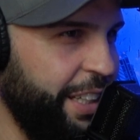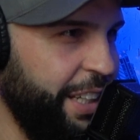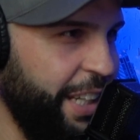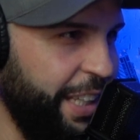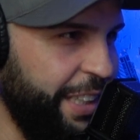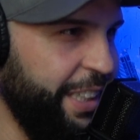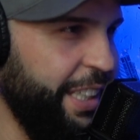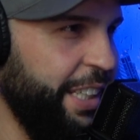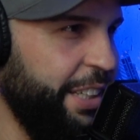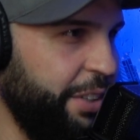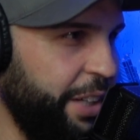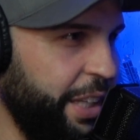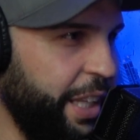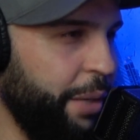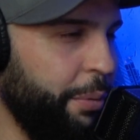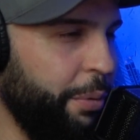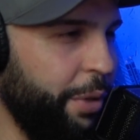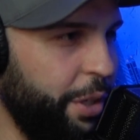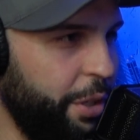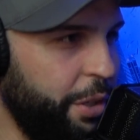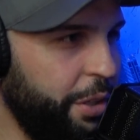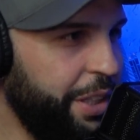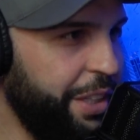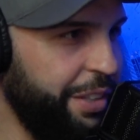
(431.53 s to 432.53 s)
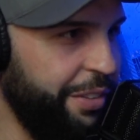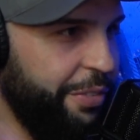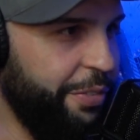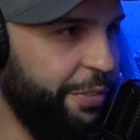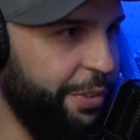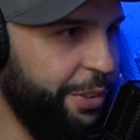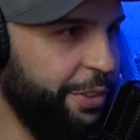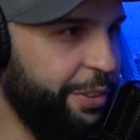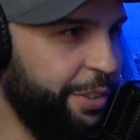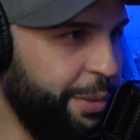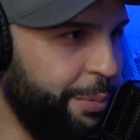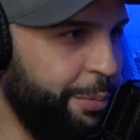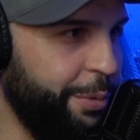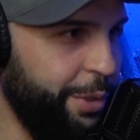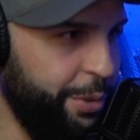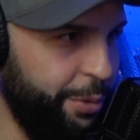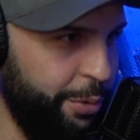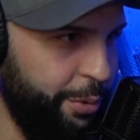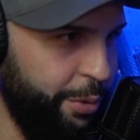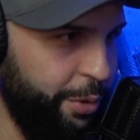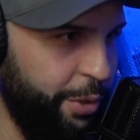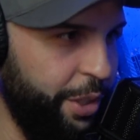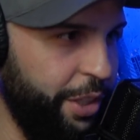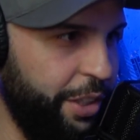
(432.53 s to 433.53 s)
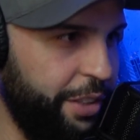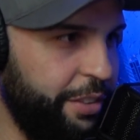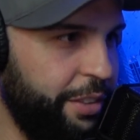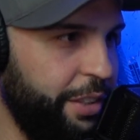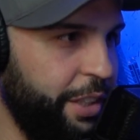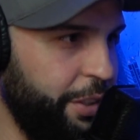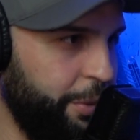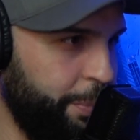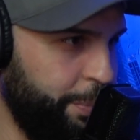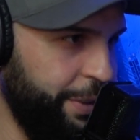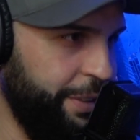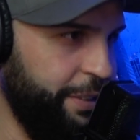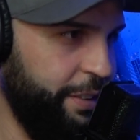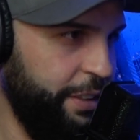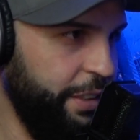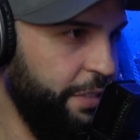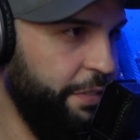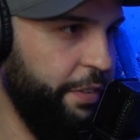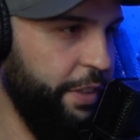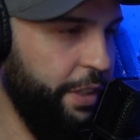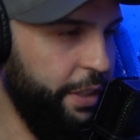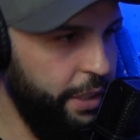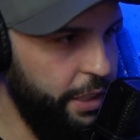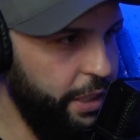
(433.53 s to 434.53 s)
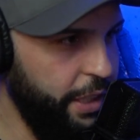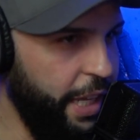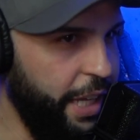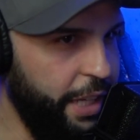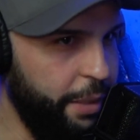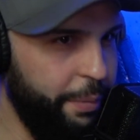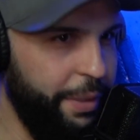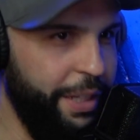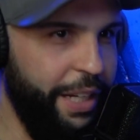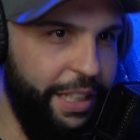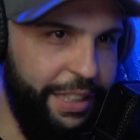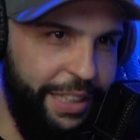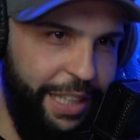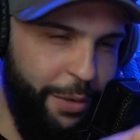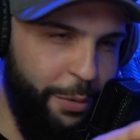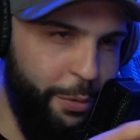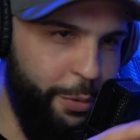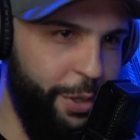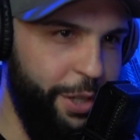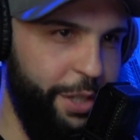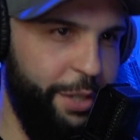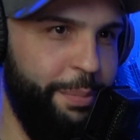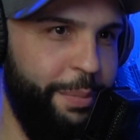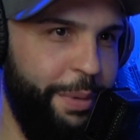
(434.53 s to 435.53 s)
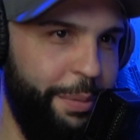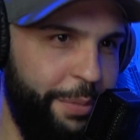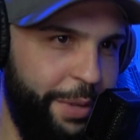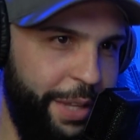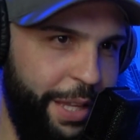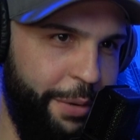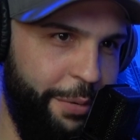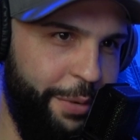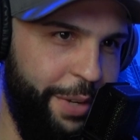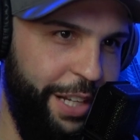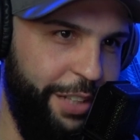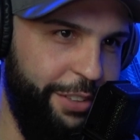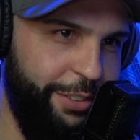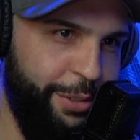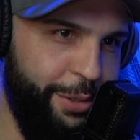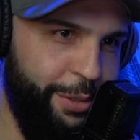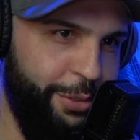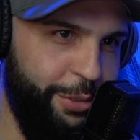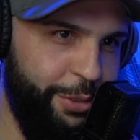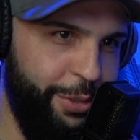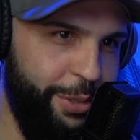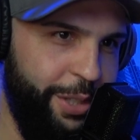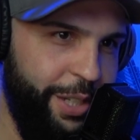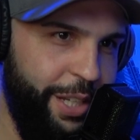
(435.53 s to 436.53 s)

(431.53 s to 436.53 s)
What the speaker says: Like literally, they were looking for someone who looks specifically like me. Like that one. Remember that one I showed you?